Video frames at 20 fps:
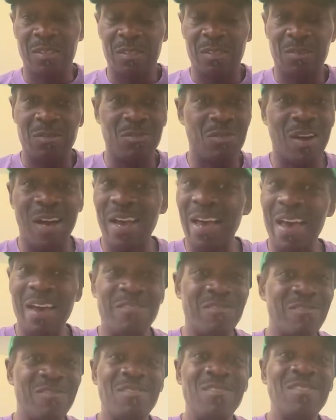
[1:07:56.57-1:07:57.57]
You
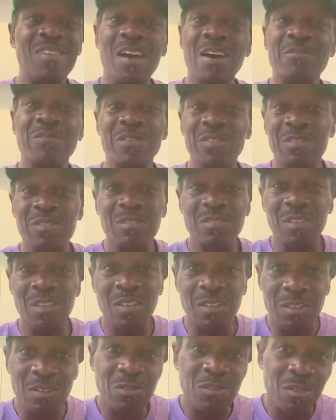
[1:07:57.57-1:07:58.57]
have never
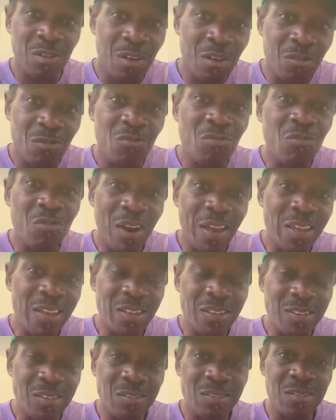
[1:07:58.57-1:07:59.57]
seen
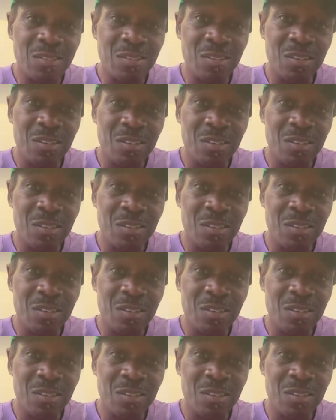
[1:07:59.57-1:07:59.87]
rage